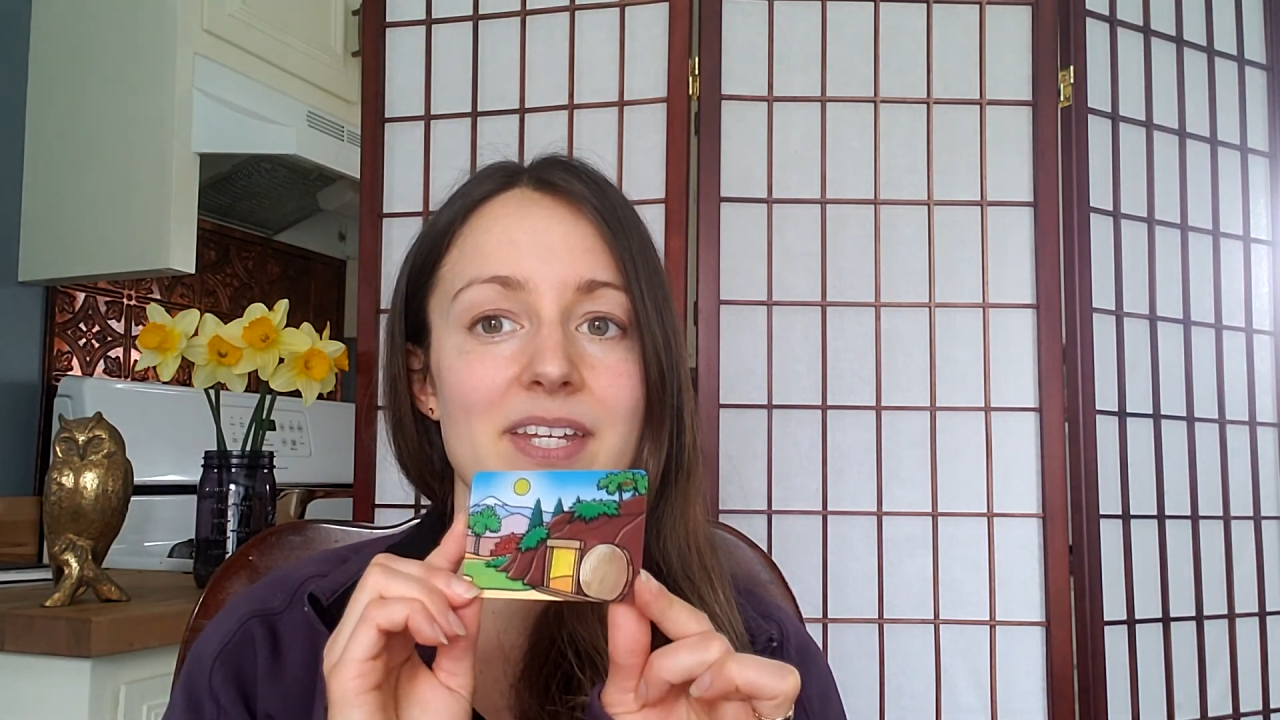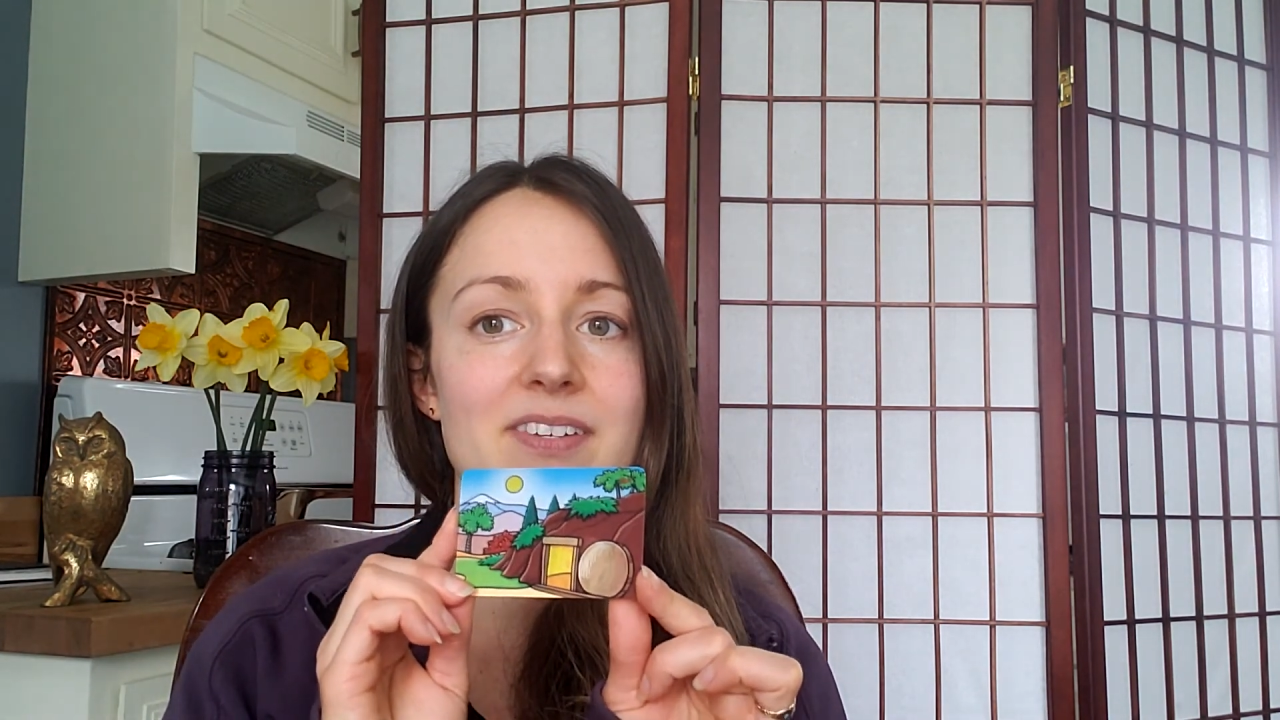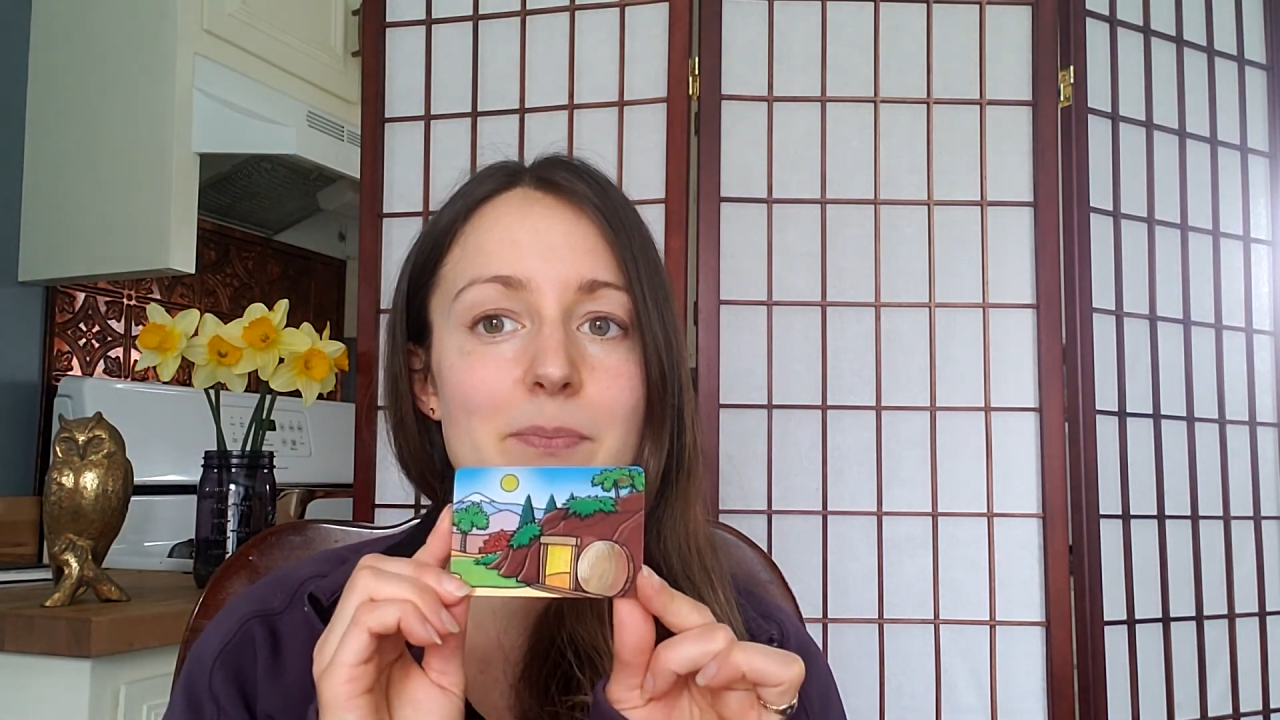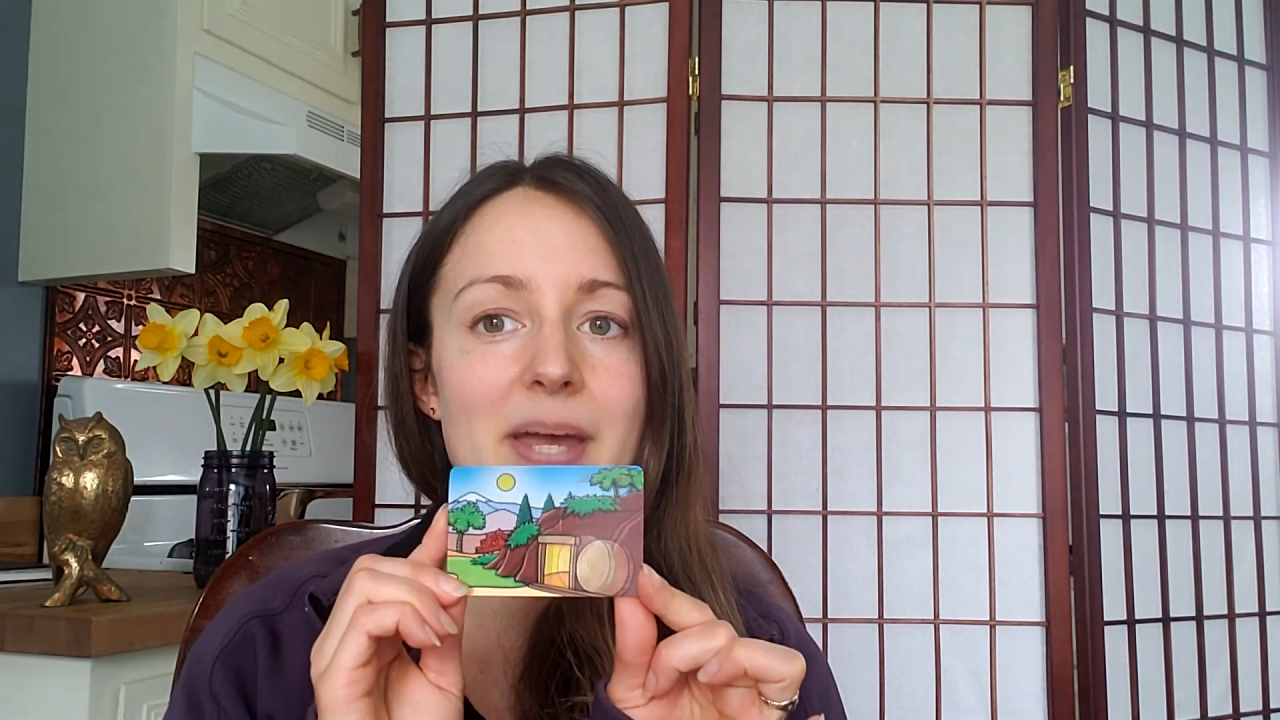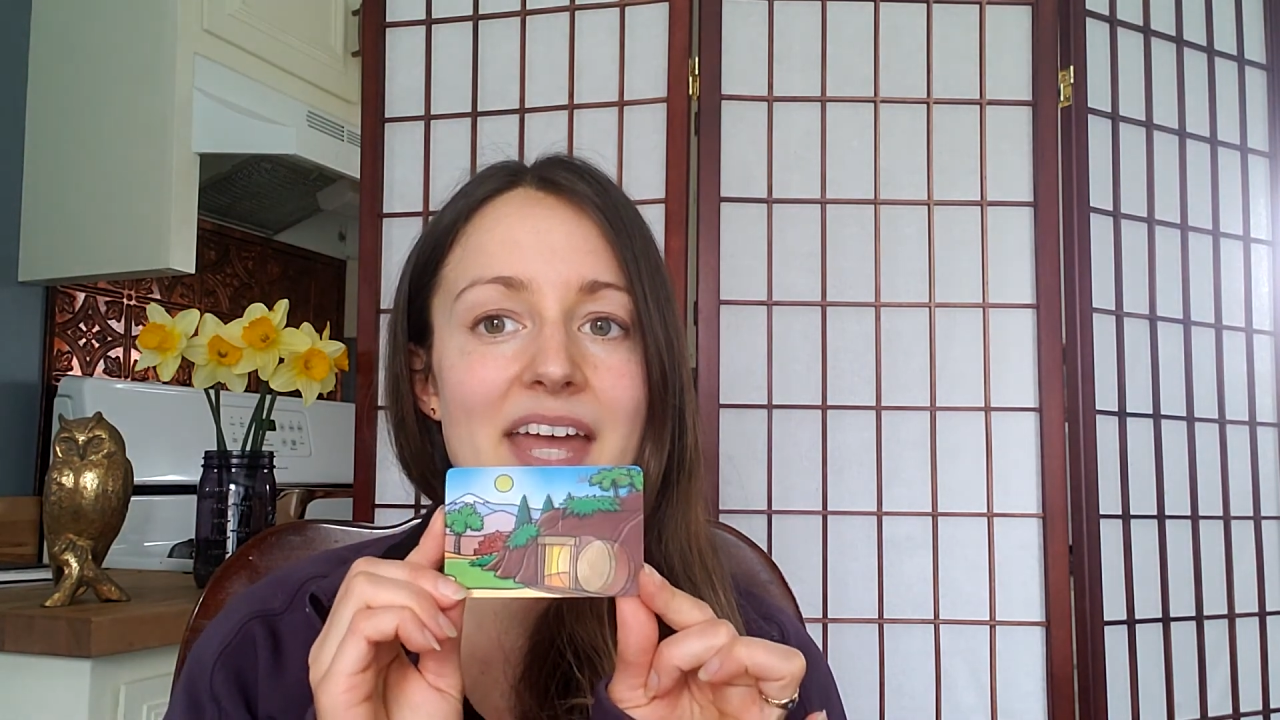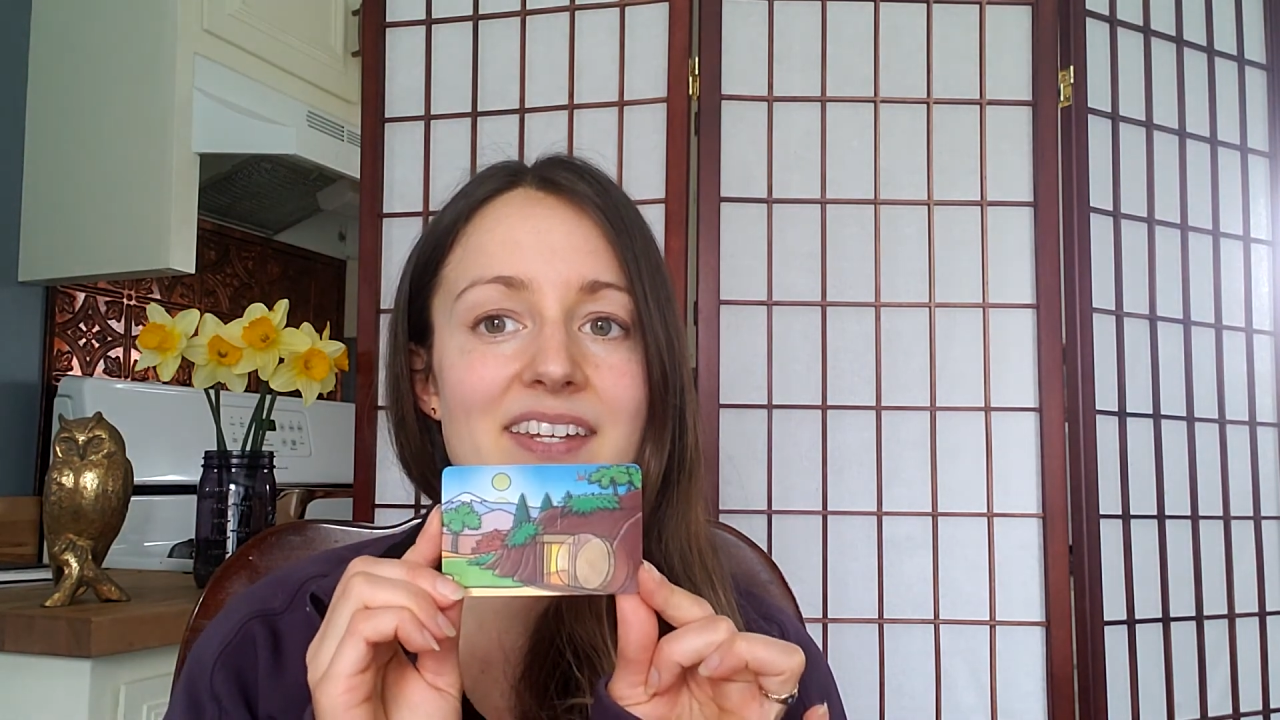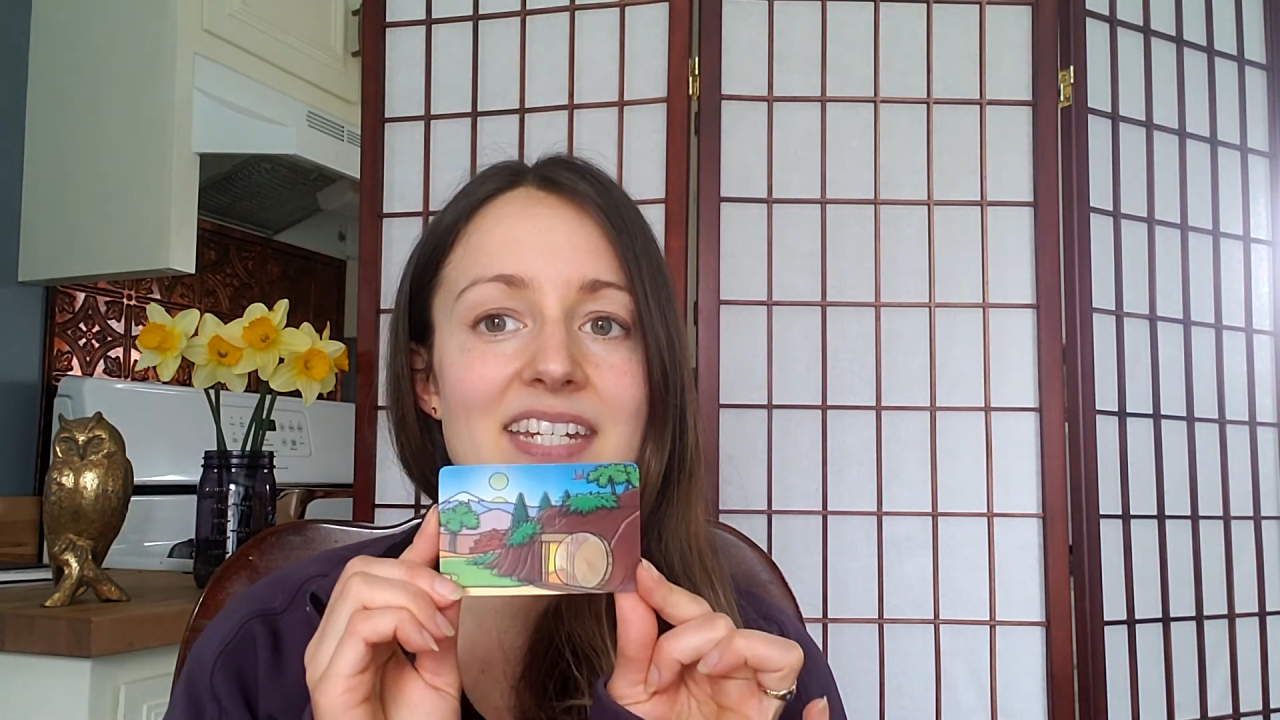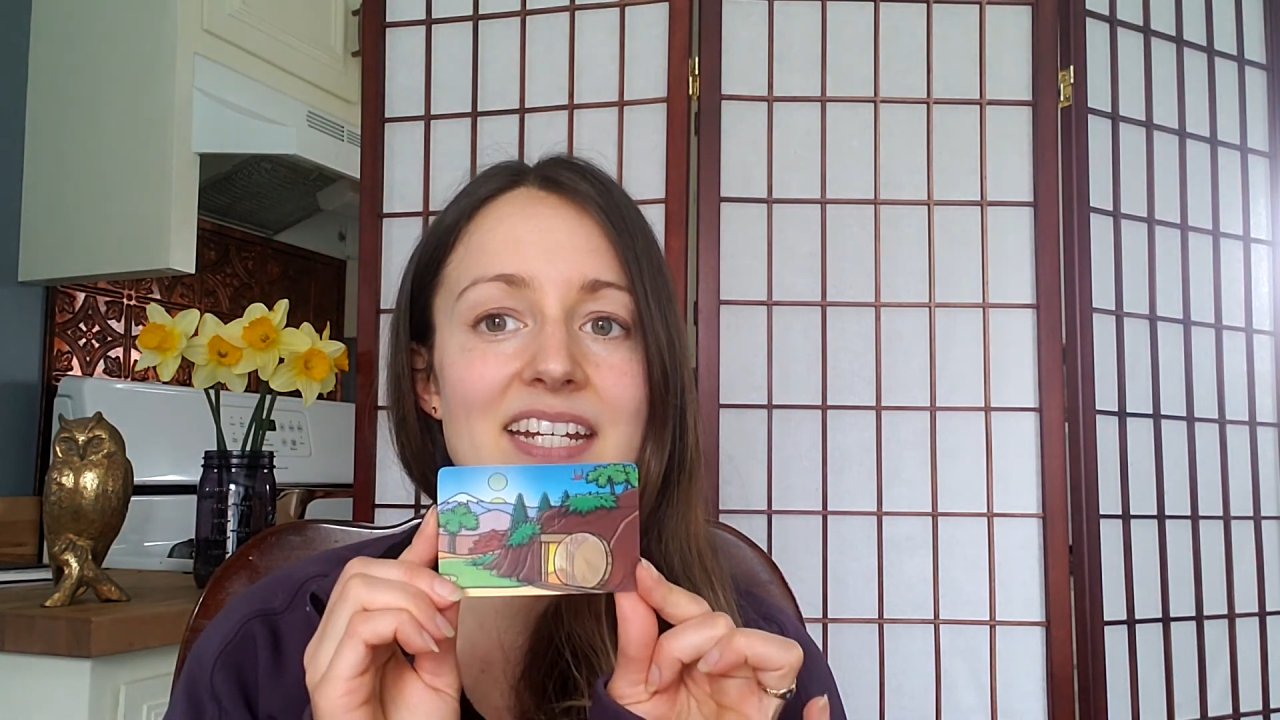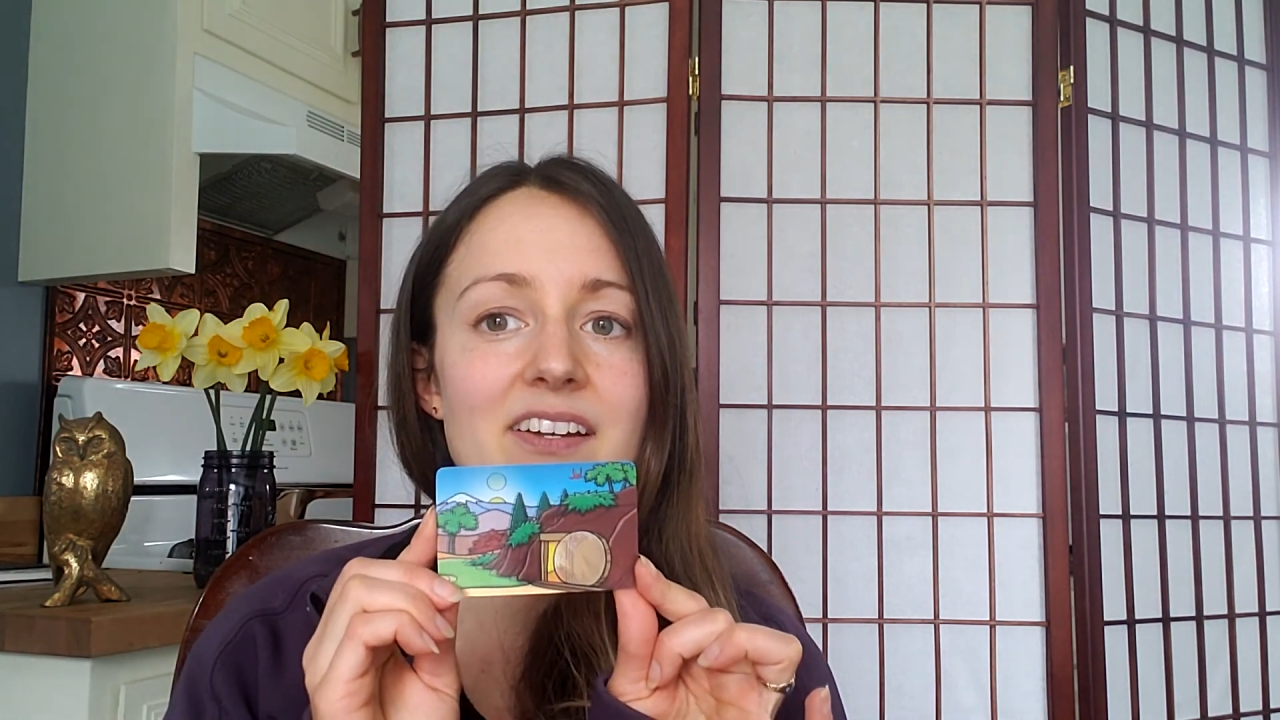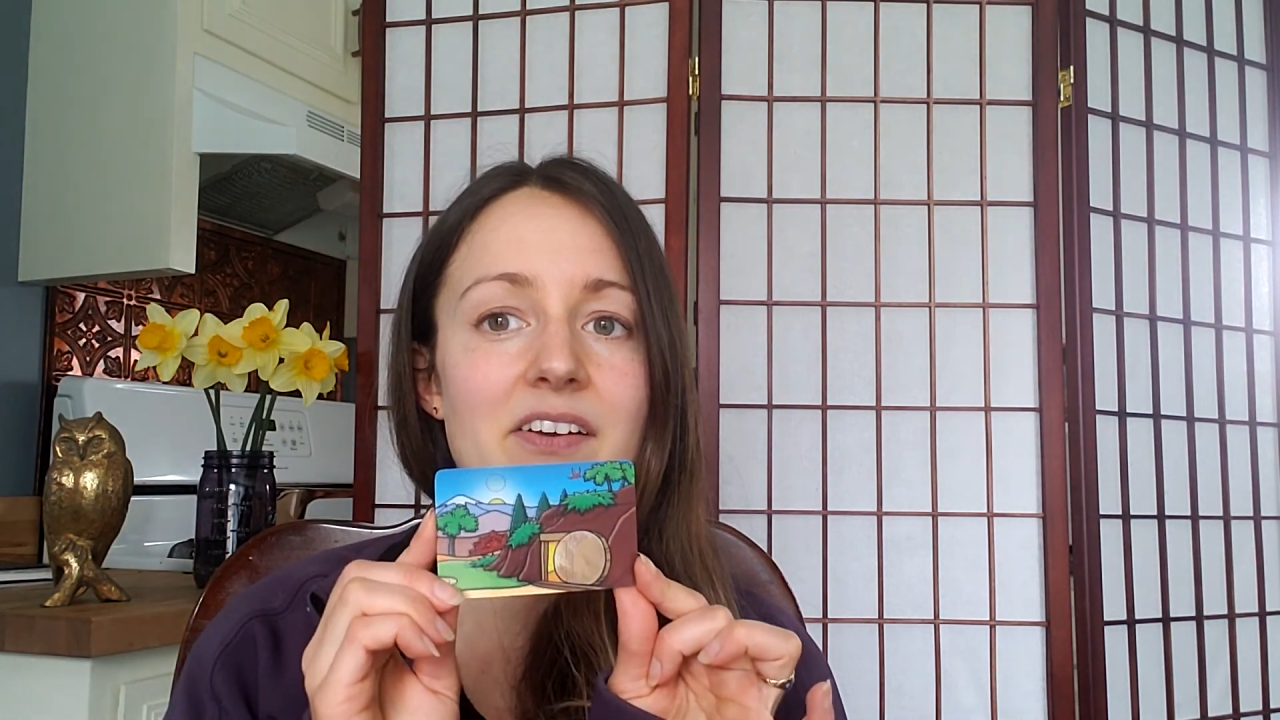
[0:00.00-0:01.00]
and depending